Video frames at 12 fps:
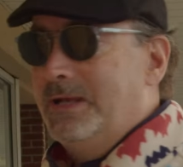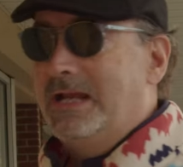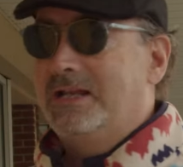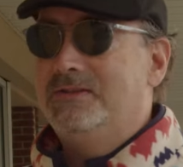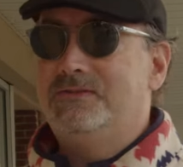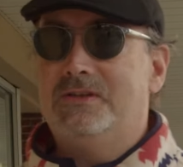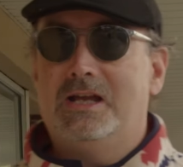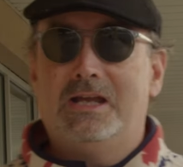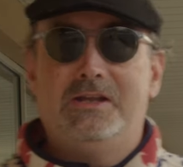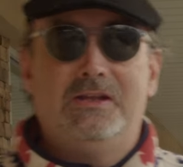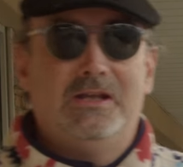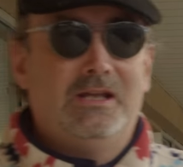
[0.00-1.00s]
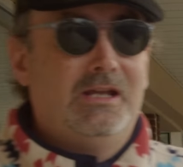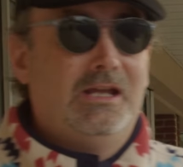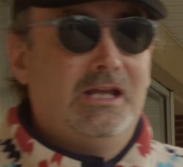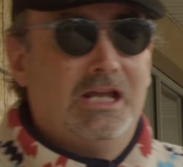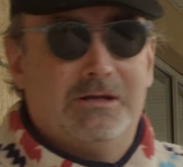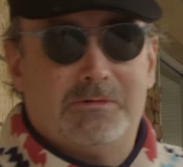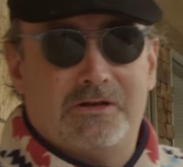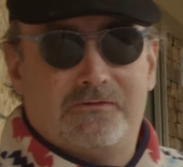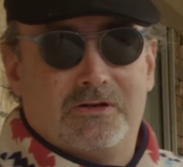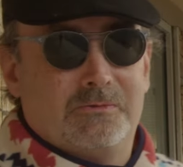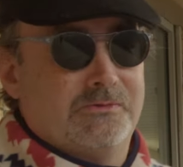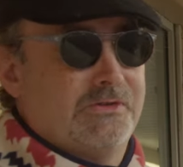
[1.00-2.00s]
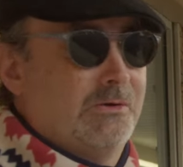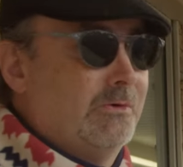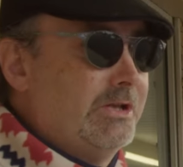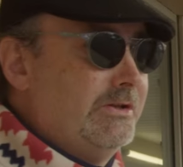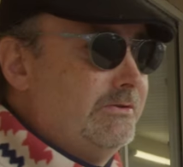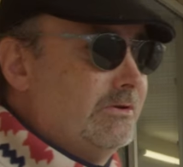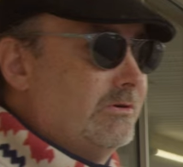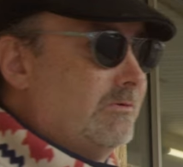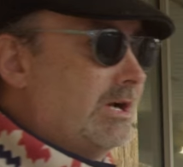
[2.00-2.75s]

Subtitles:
back inside. And my friend was like, what are you doing?